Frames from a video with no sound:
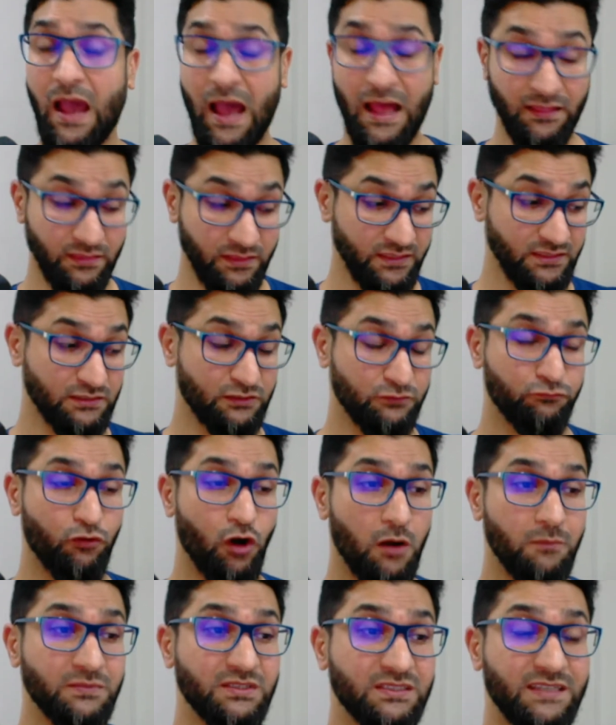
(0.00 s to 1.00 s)
And these
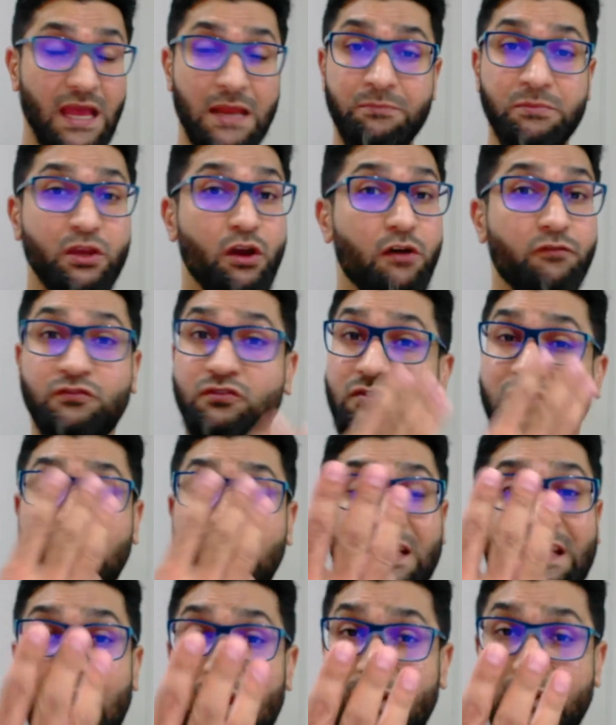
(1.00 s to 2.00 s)
forms can be of
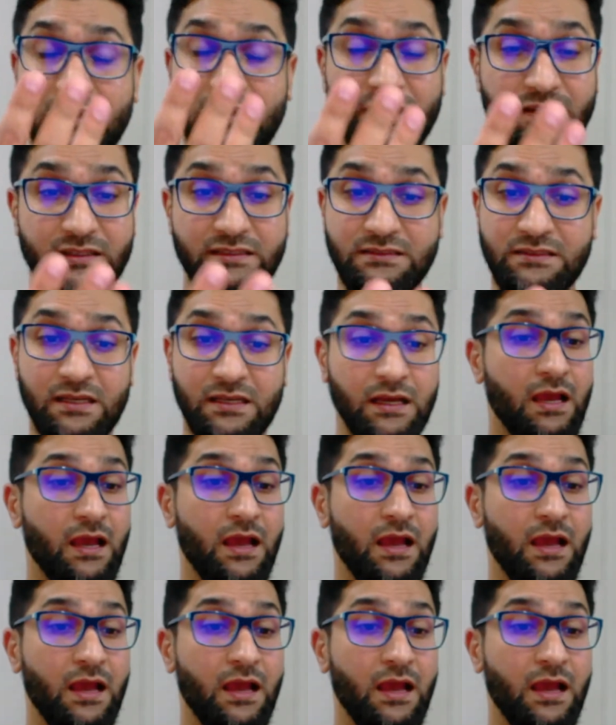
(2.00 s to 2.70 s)
3 categories: